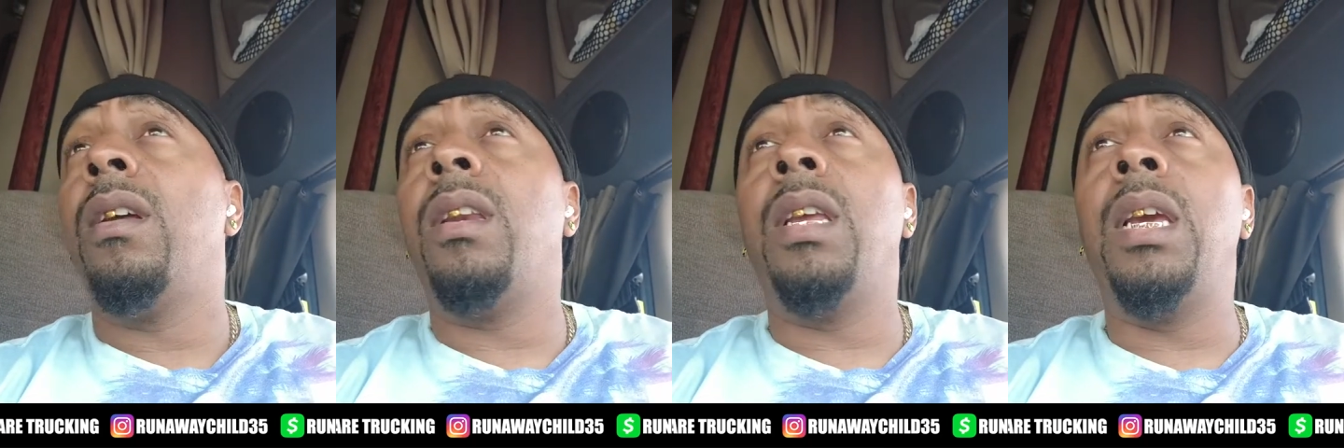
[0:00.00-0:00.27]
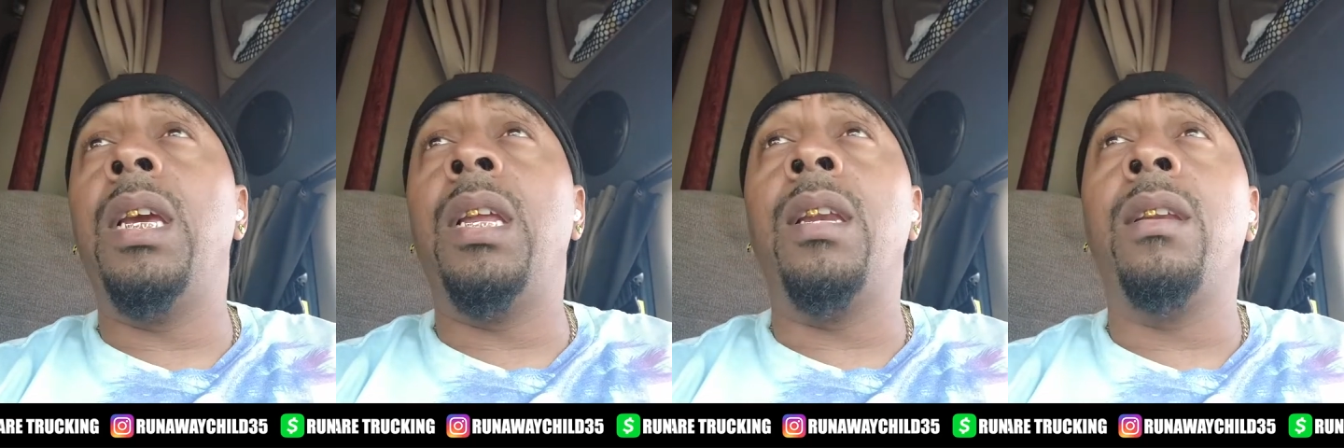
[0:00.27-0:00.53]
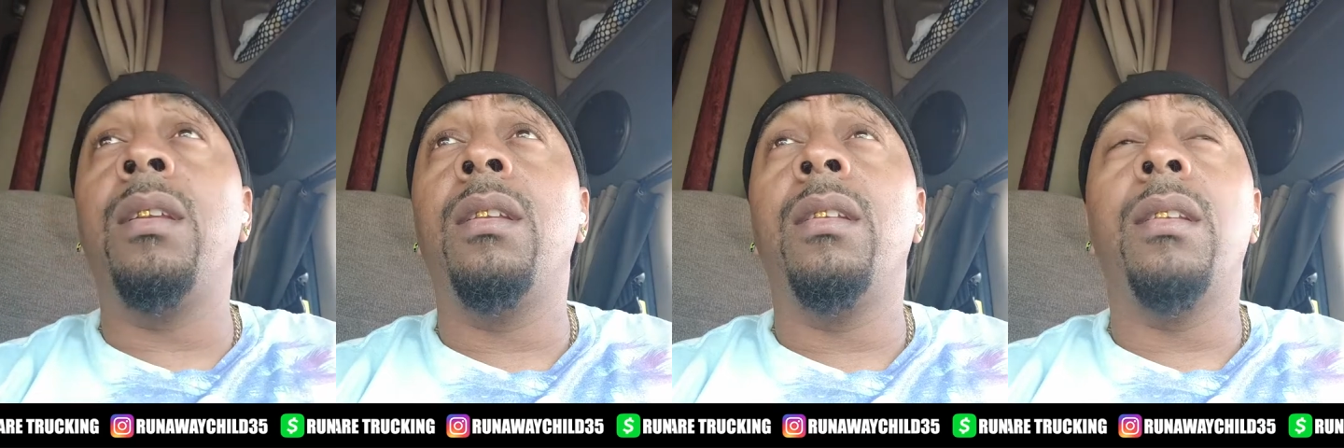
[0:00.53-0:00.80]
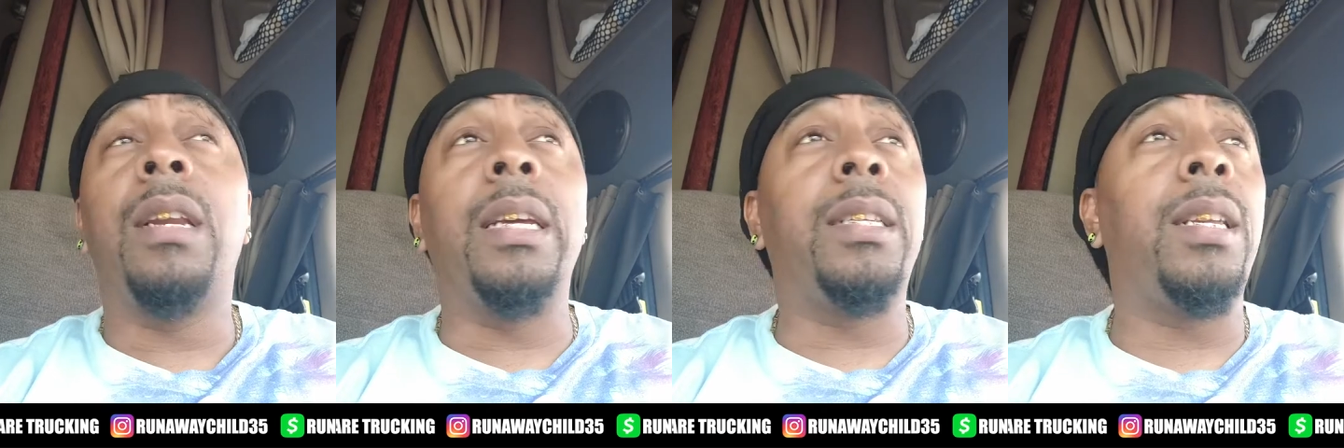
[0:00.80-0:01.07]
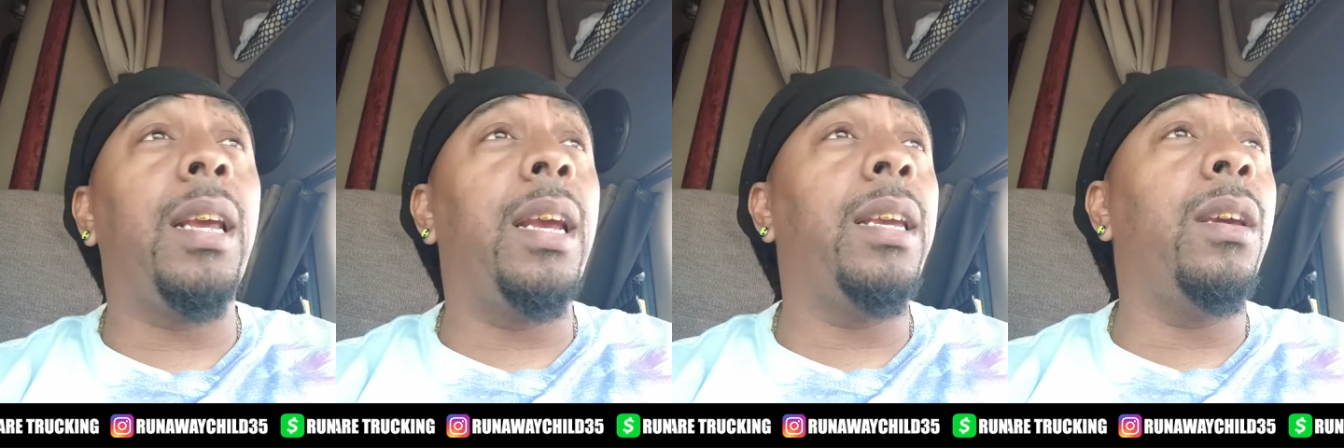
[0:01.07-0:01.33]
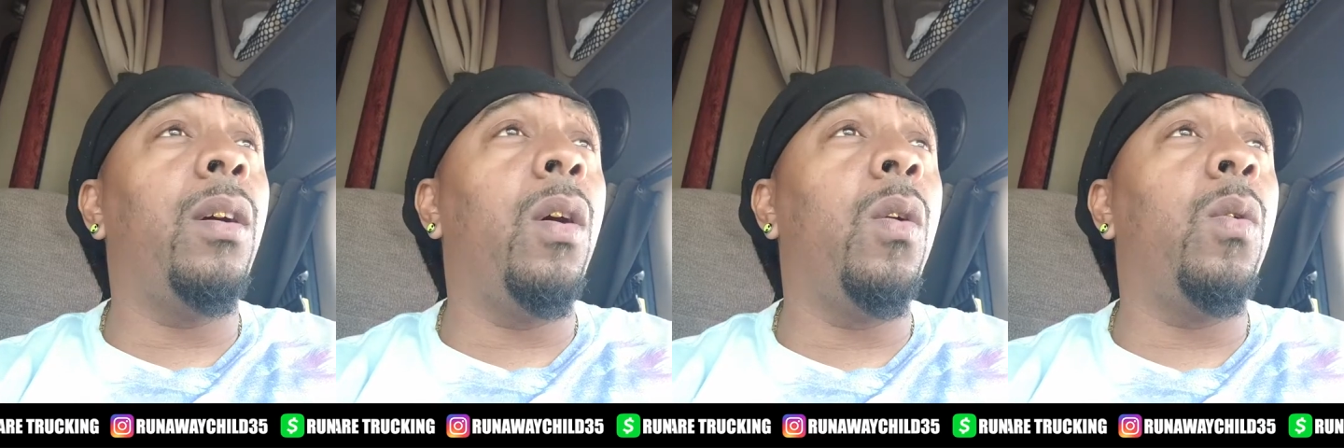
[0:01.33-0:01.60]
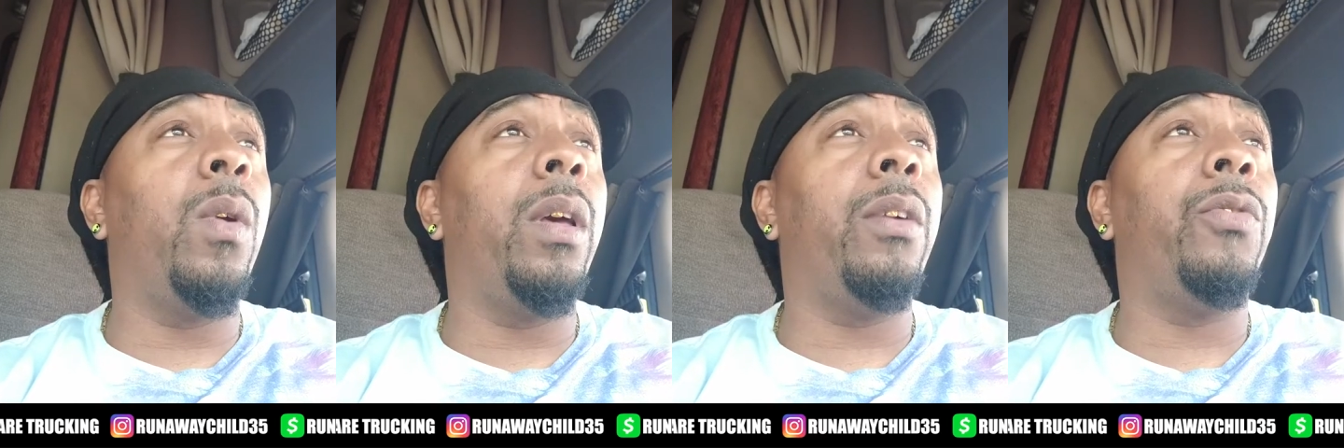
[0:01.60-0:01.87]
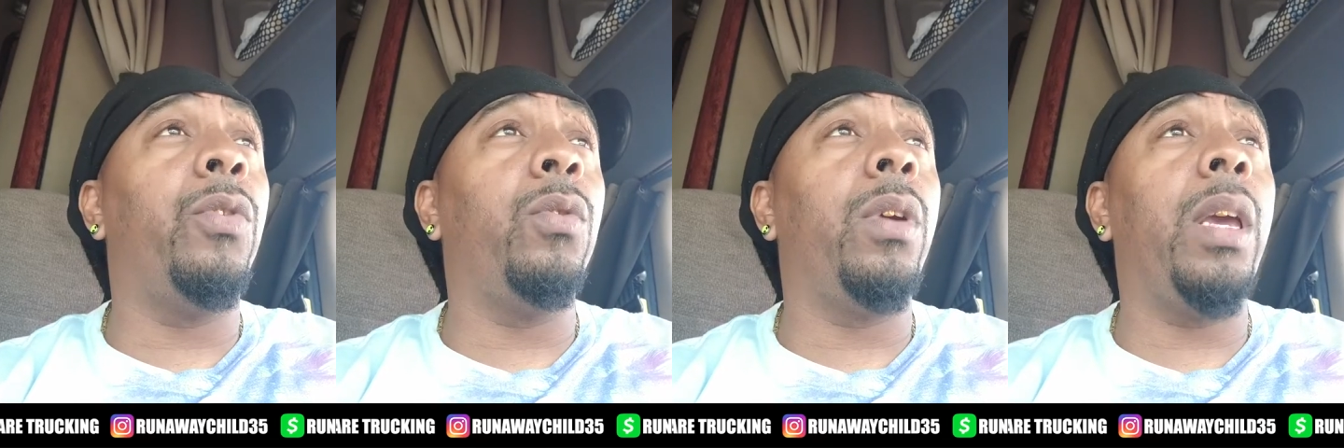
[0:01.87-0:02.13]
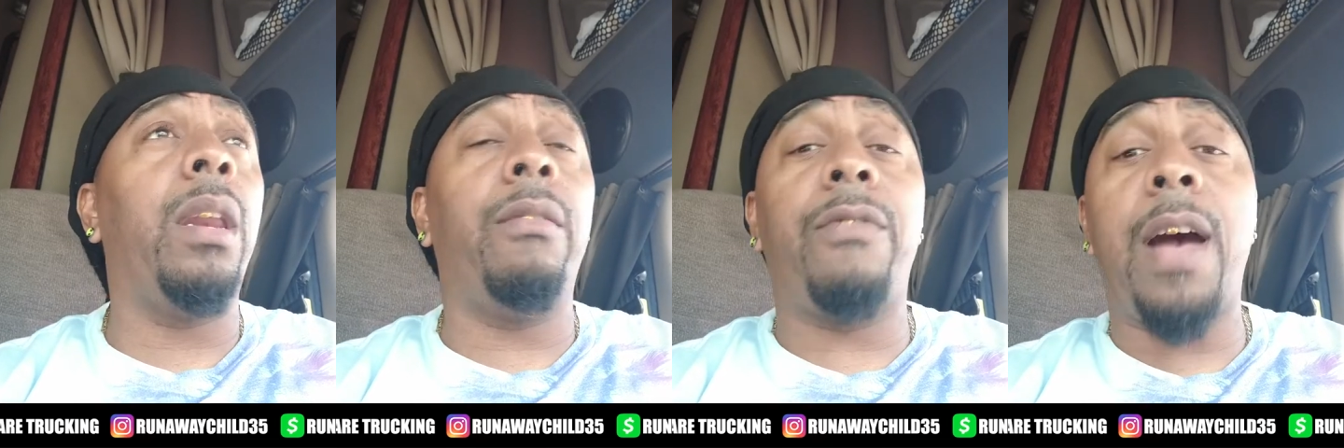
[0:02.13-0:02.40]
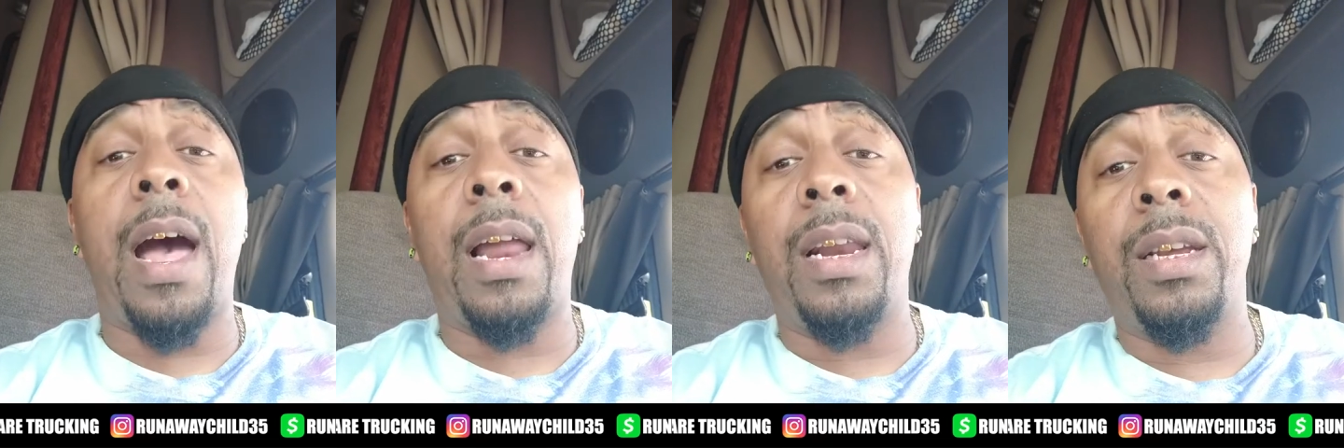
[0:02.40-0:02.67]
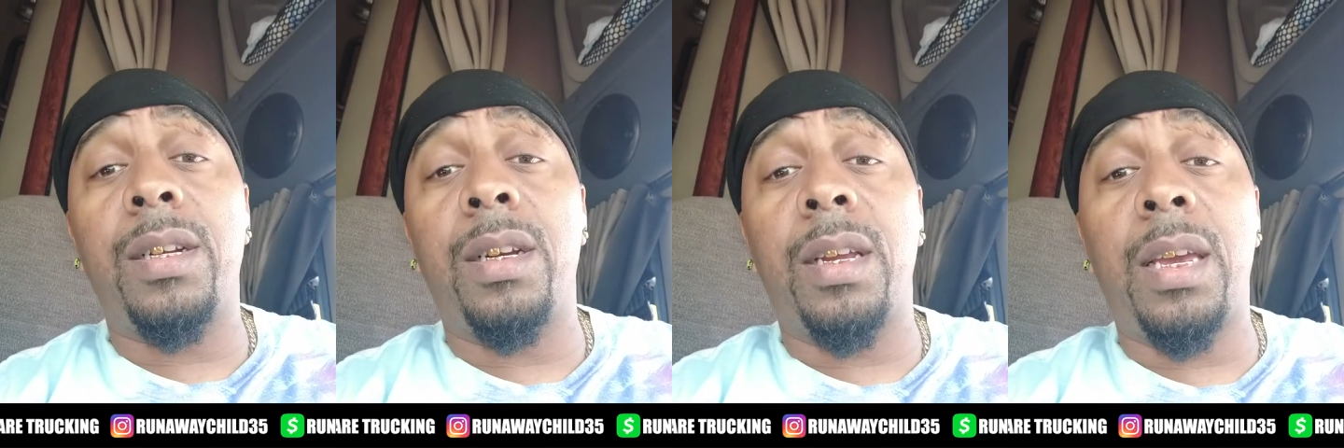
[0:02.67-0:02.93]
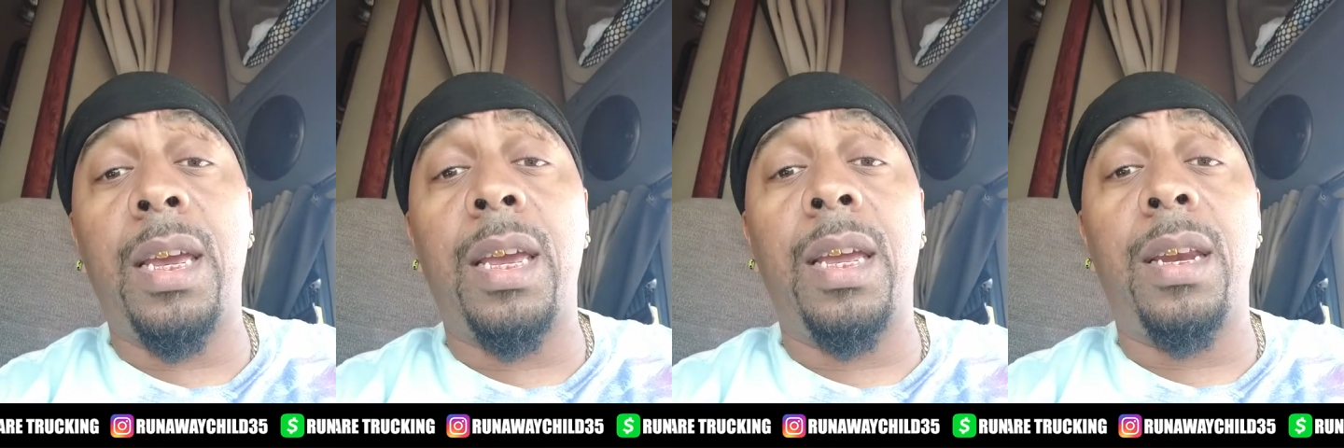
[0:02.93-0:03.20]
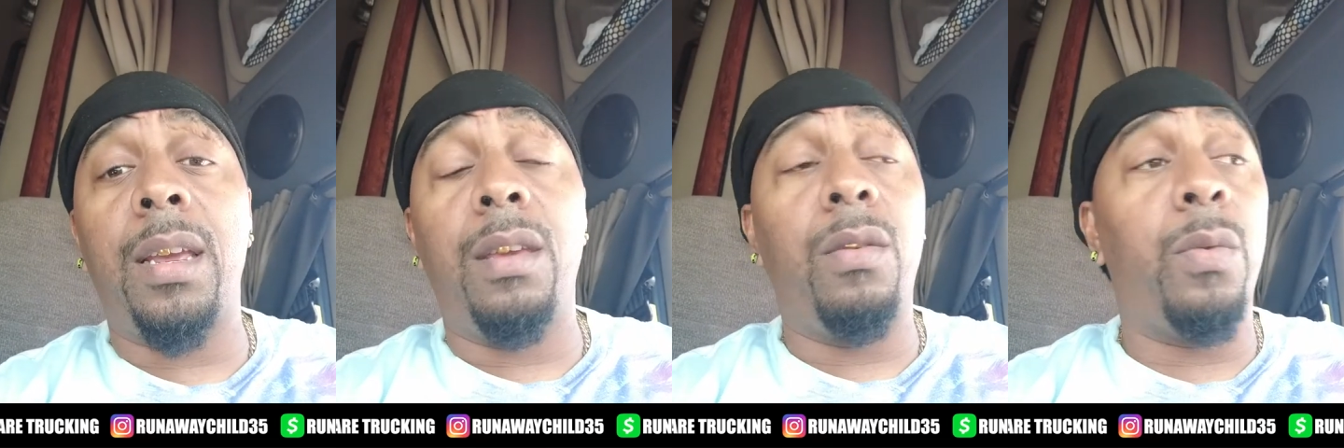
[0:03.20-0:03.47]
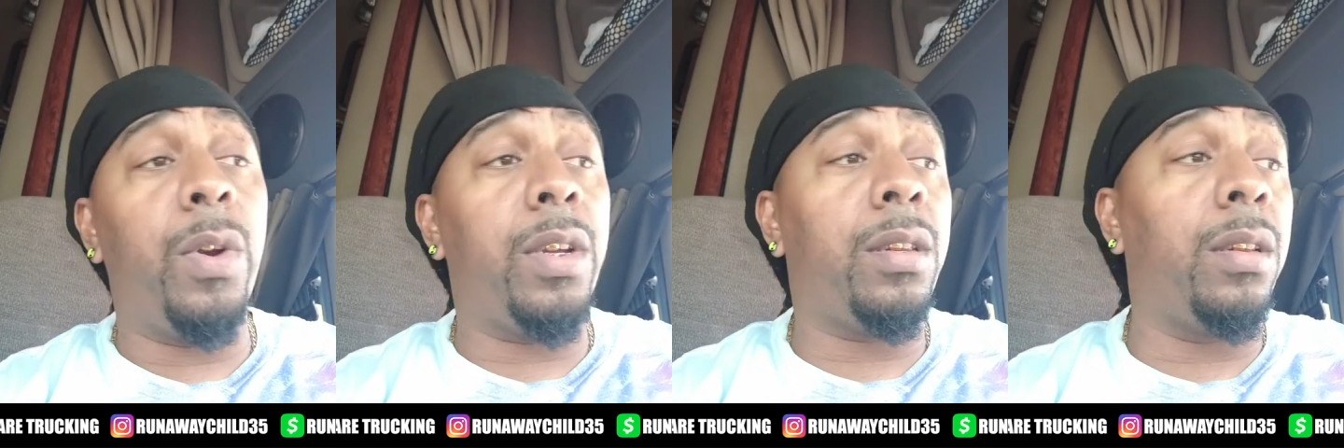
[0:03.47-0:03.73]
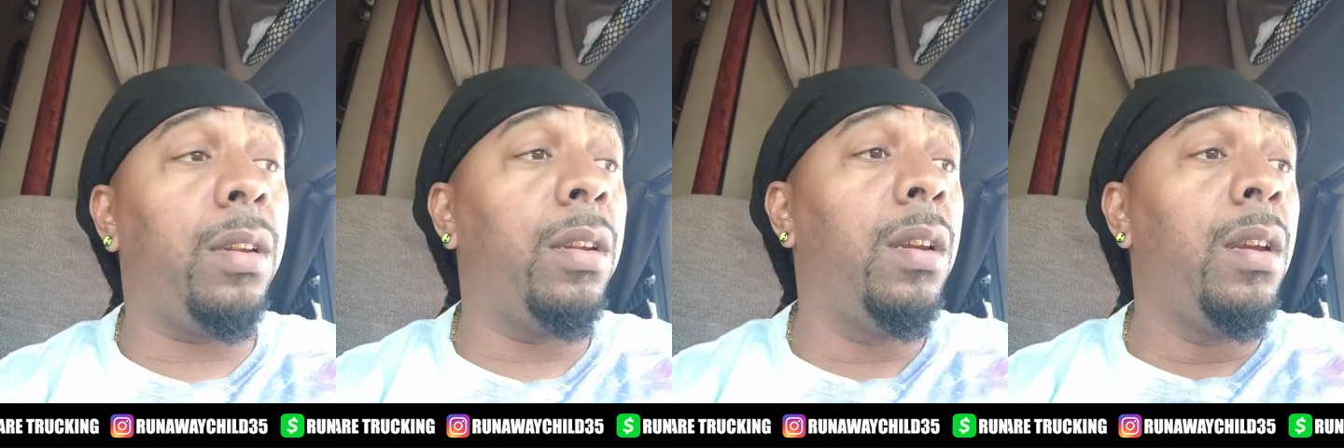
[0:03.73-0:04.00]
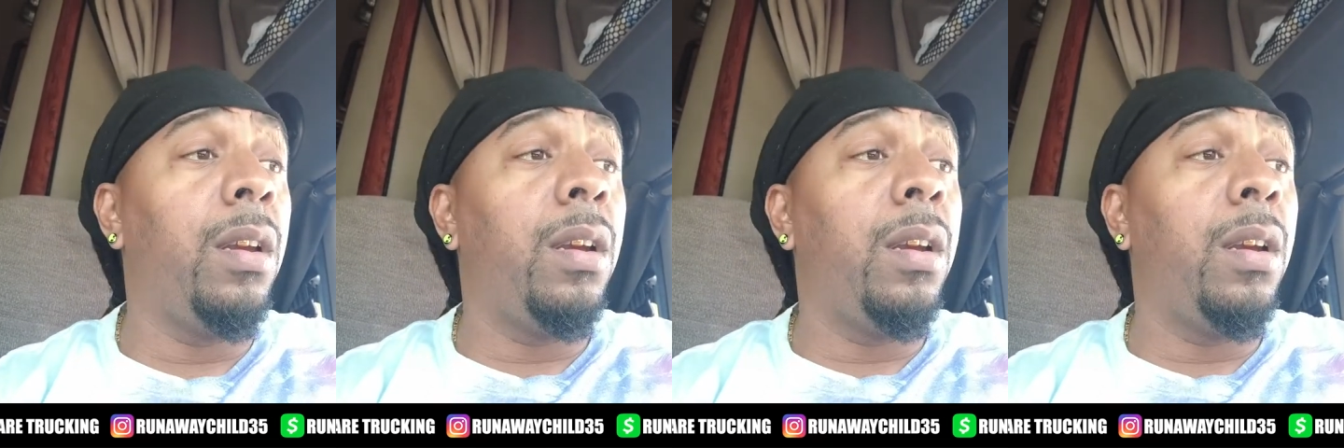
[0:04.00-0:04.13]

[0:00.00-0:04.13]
and then they tell you, oh, well, if you get in violation again, then you risk the,